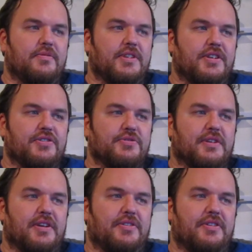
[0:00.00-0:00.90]
Tears
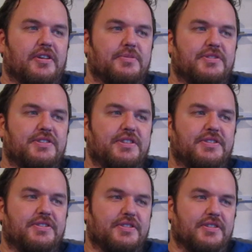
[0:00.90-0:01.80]
were on Darb's
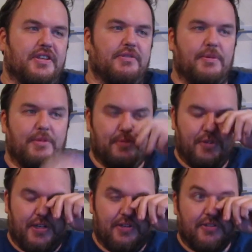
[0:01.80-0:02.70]
cheeks you wipe them
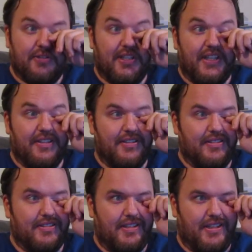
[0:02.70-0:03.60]
away quickly.
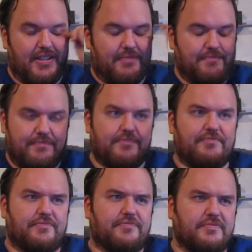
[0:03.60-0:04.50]
Uh,
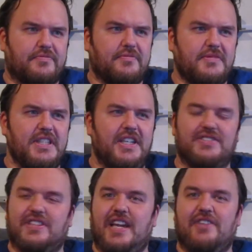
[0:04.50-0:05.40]

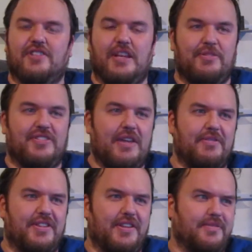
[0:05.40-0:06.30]
thanks again for letting me stay
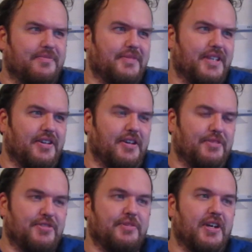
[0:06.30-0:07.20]
with you, you know, I'm uh,
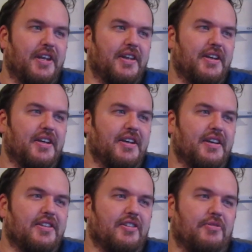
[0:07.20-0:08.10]
Mr. Bren.
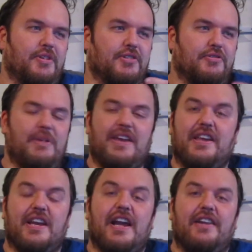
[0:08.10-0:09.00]
You know, I want to repay
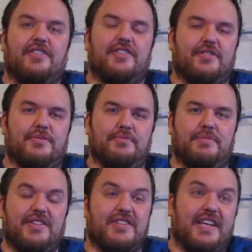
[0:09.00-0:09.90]
that kindness as
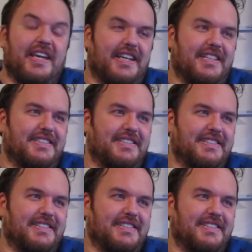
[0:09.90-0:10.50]
best I can.